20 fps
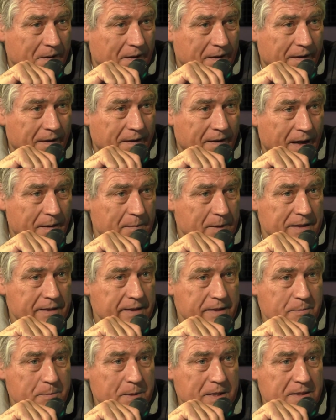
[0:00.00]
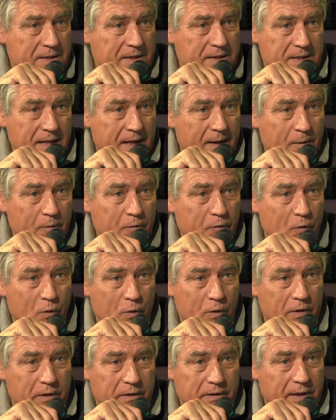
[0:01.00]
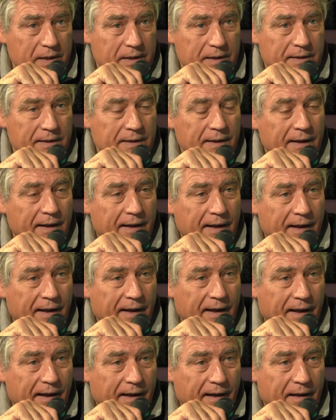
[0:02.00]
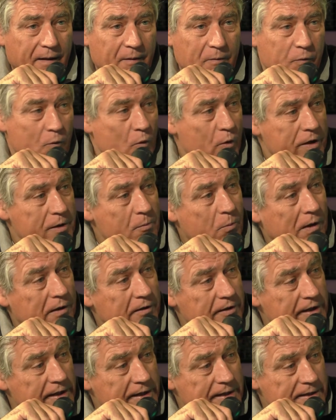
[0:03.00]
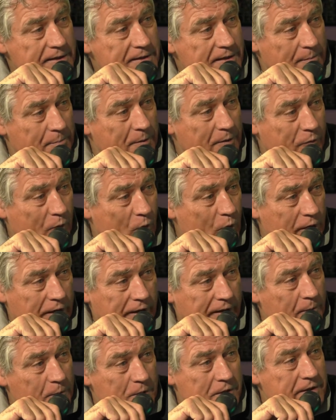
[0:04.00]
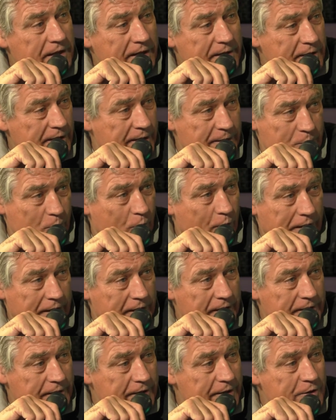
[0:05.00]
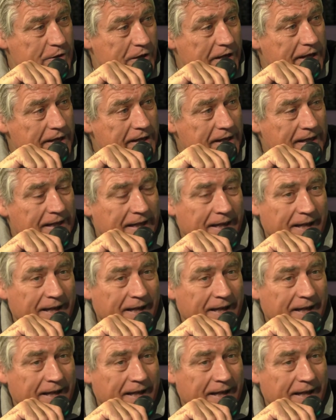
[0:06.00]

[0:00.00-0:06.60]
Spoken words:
I'm in this business now for 41 years, and before that, I was 10 years already a DJ.